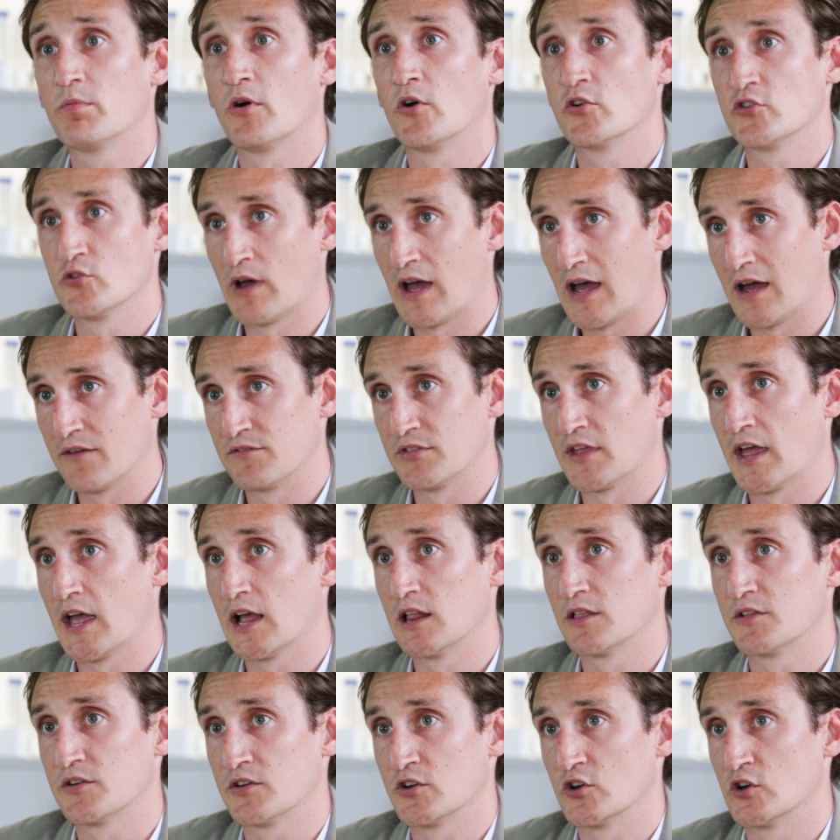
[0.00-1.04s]
bone you have and the
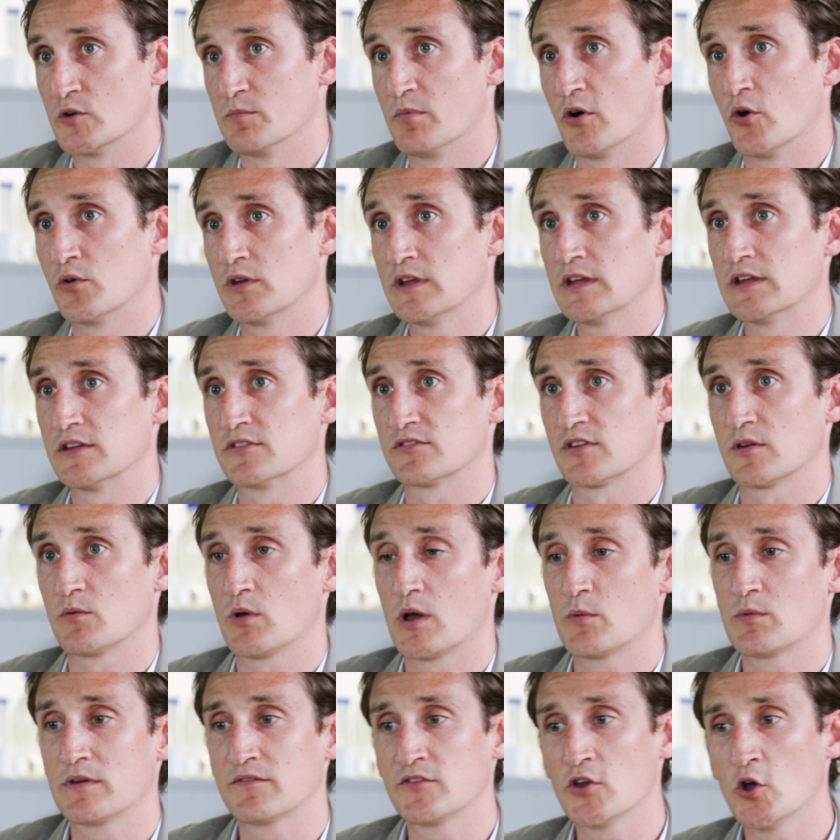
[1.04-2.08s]
healthier your bone is. And,
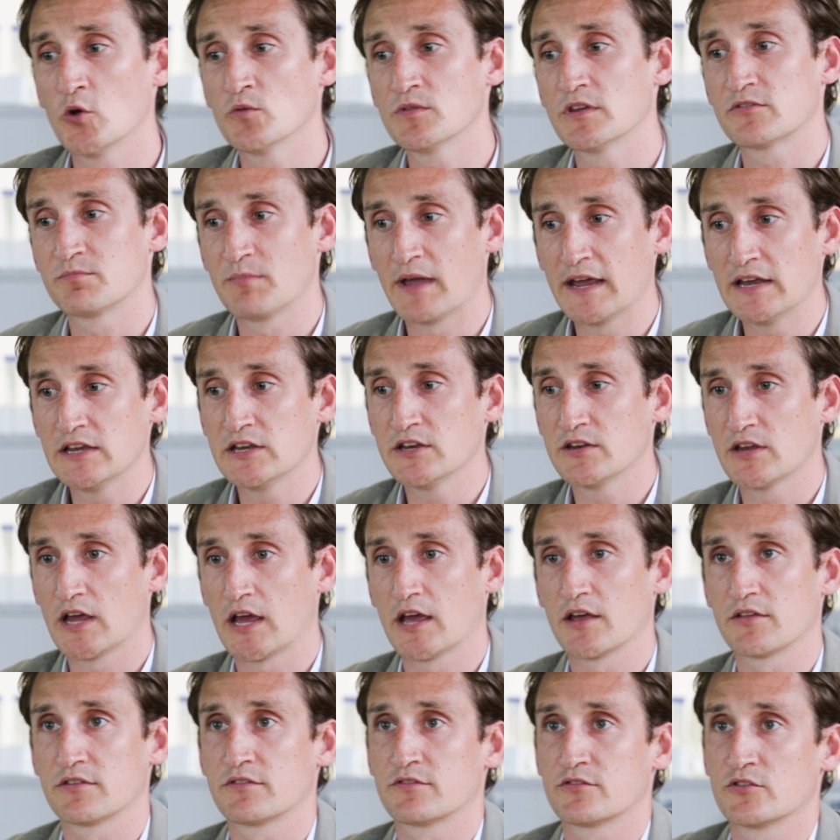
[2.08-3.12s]
and we've known this mainly
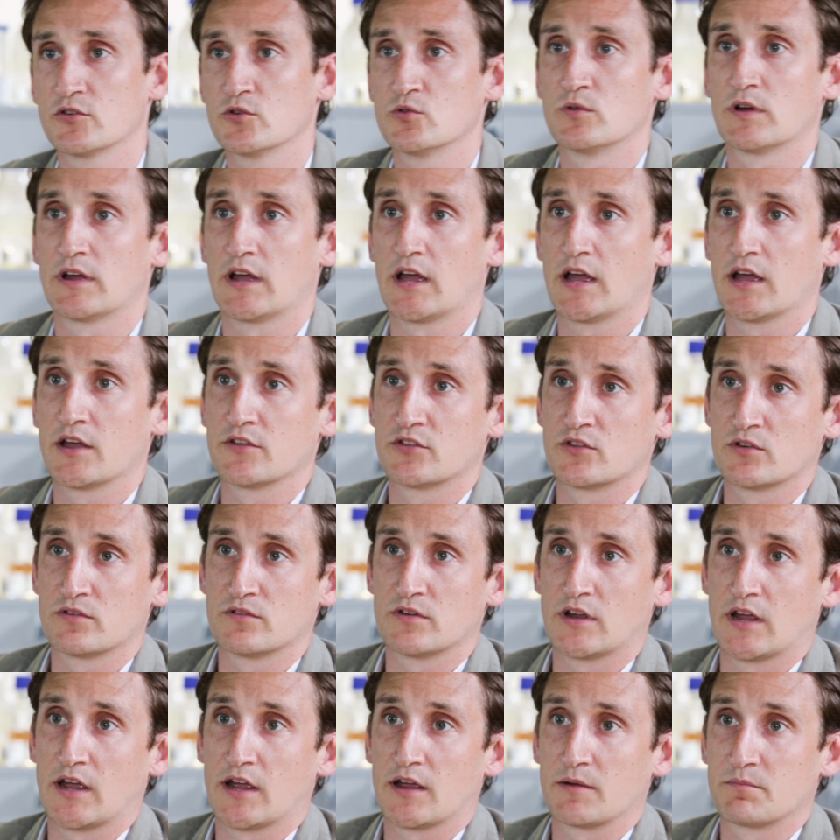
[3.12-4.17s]
uh, through uh, the,
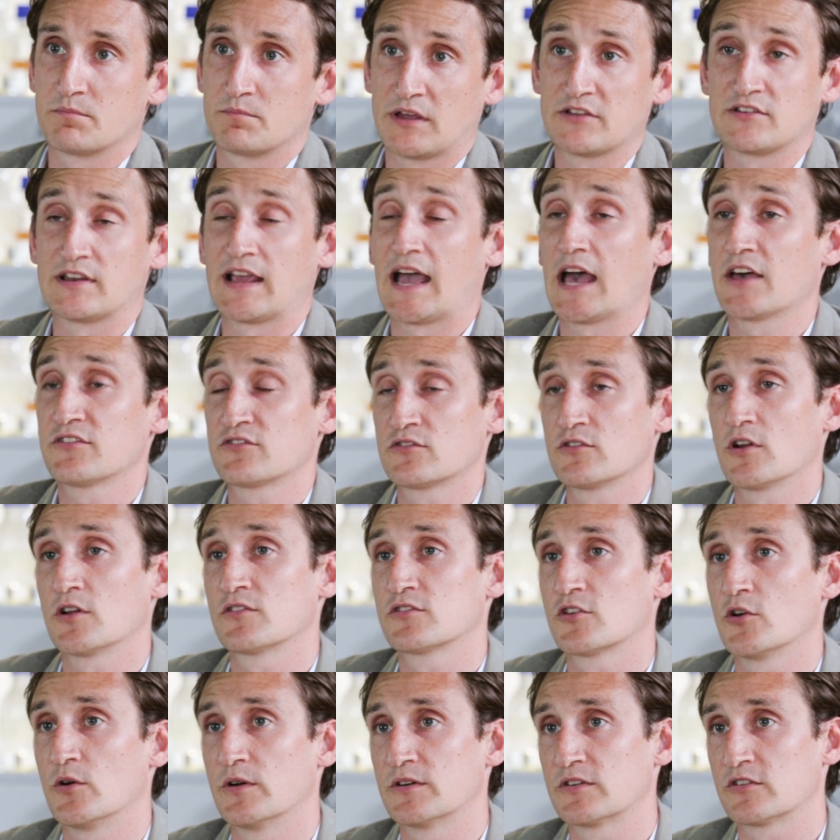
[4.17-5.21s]
uh, basically
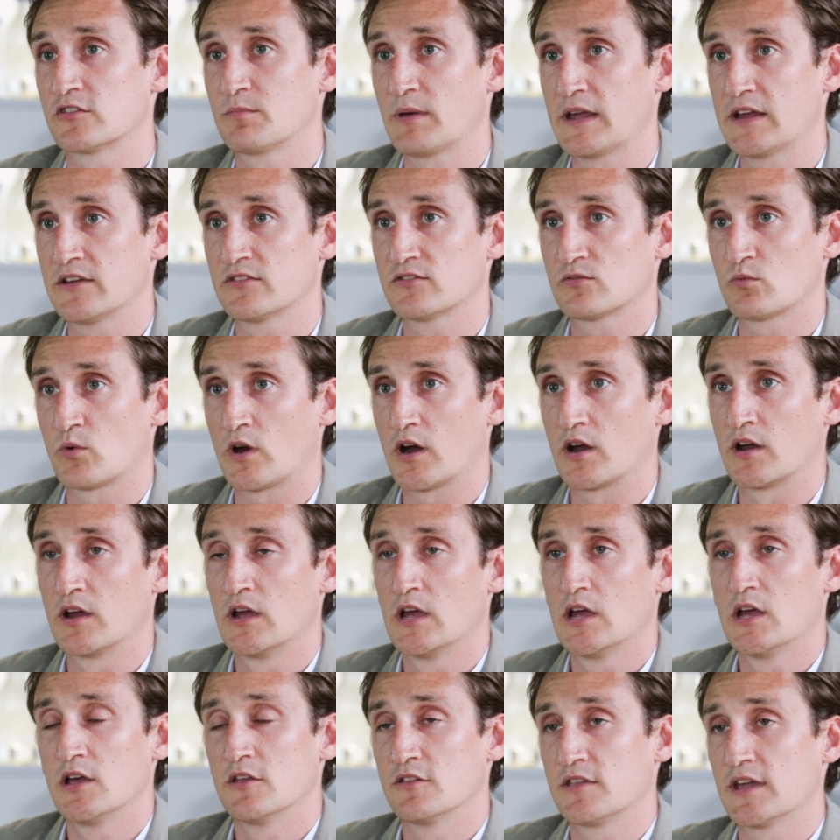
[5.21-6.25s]
astronauts going to space where
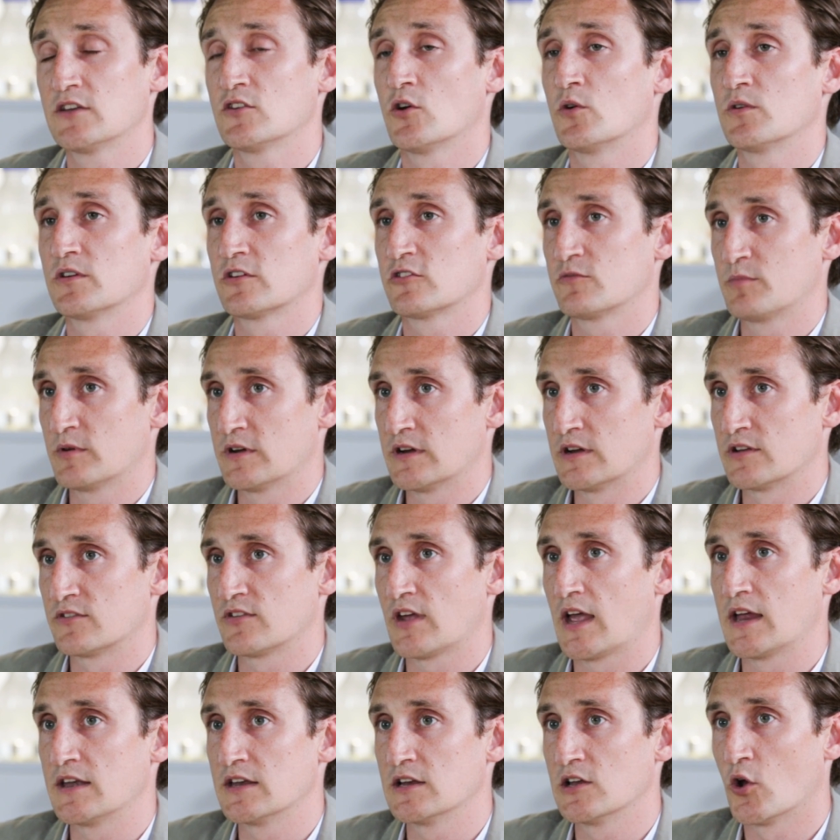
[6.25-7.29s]
they don't experience
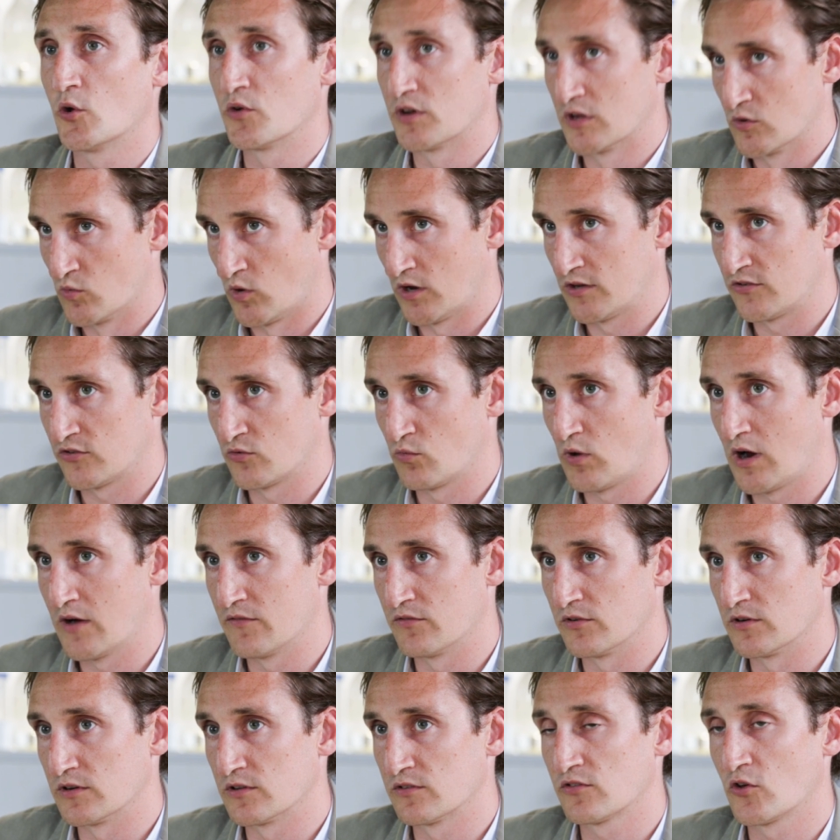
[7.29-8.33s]
any loading
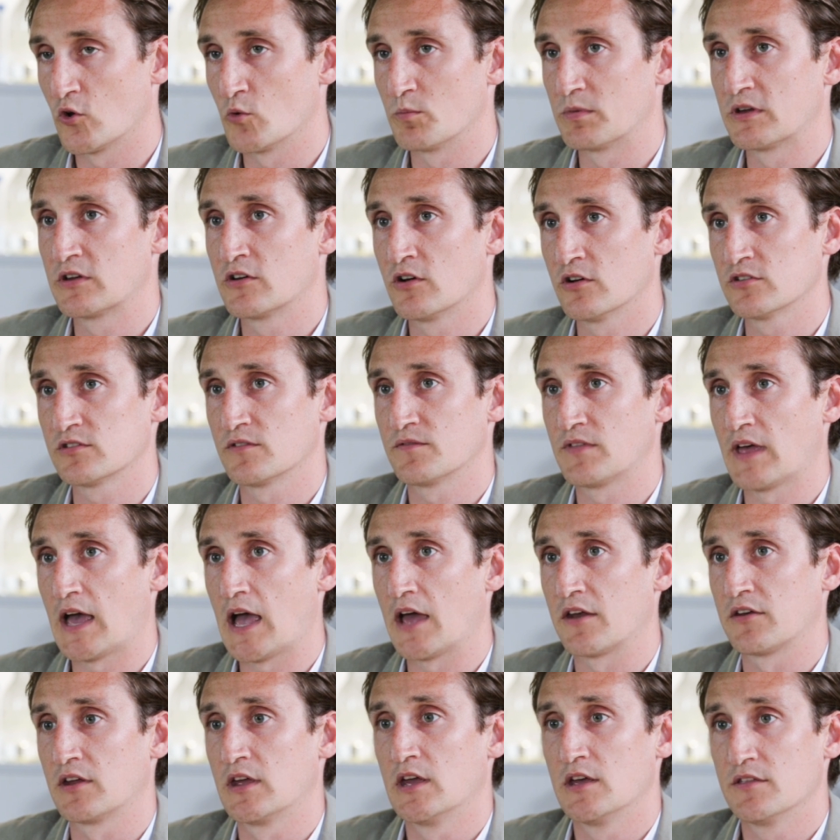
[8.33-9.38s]
whatsoever. And so because of
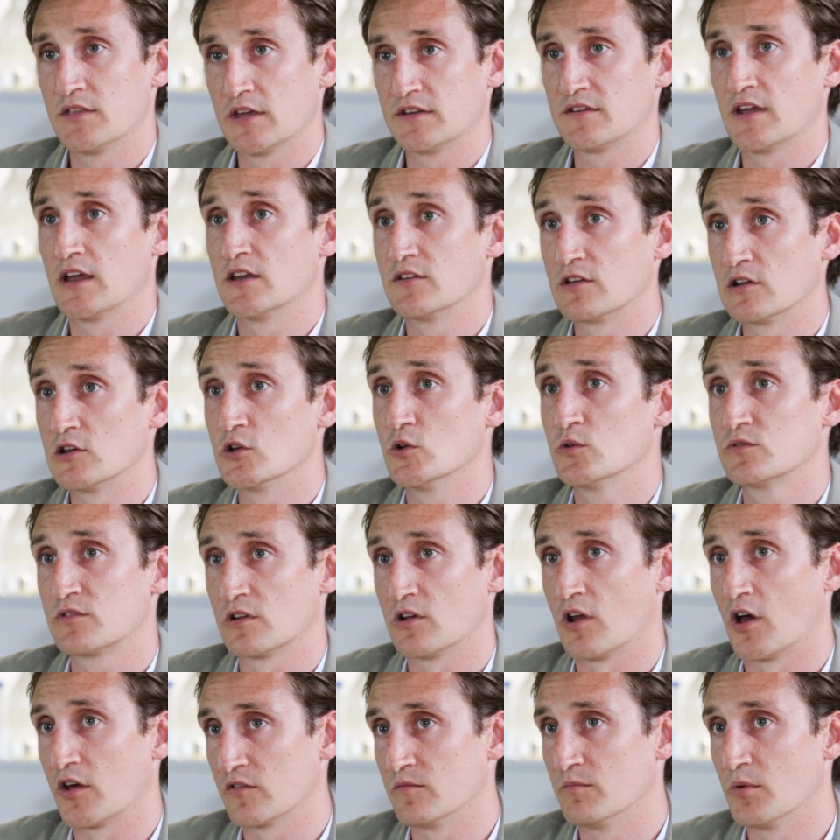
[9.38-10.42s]
that, they tend to lose a
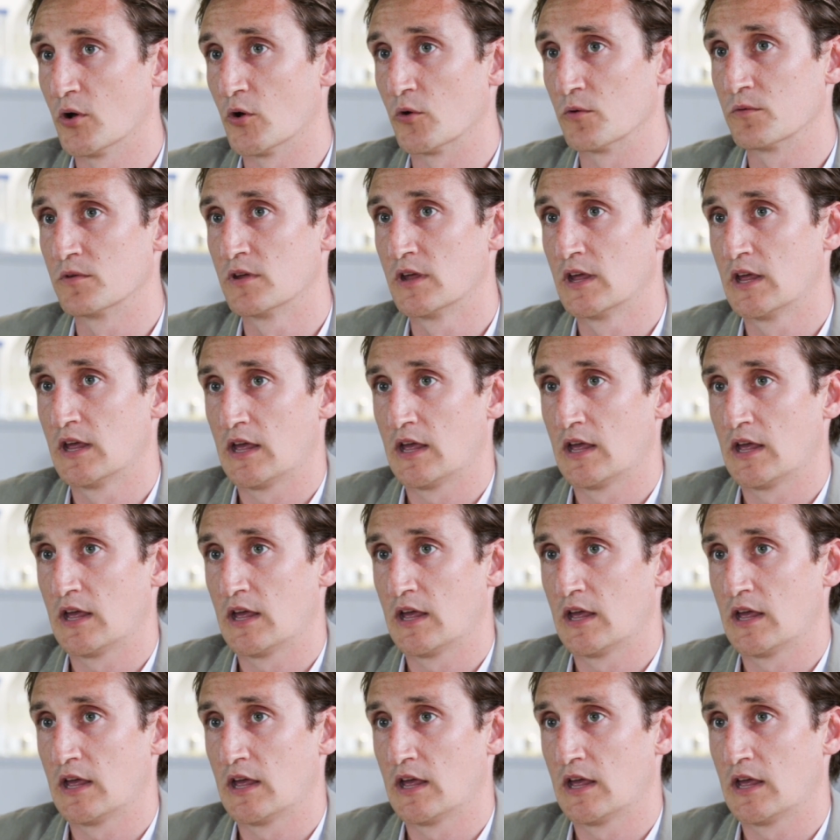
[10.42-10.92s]
lot of bone.